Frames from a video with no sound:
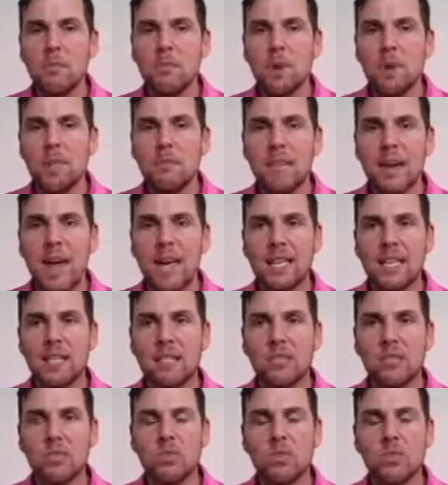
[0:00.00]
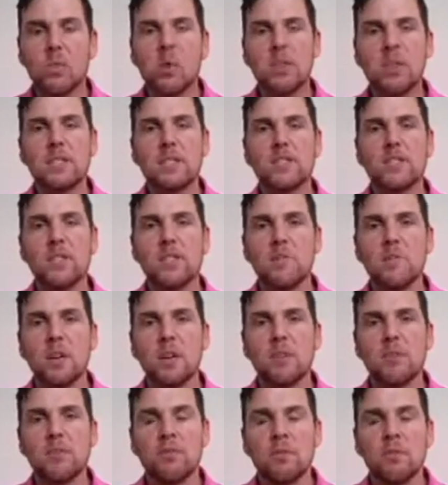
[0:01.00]
money back into where he's earning
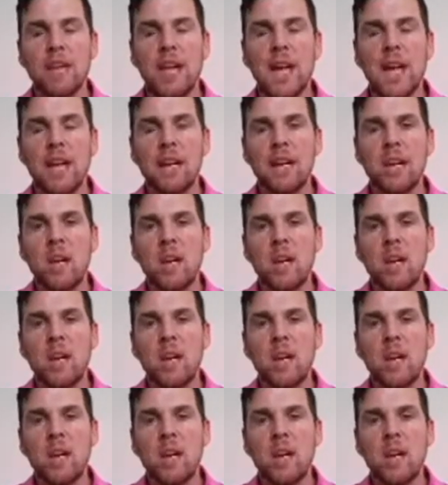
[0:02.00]
money from that.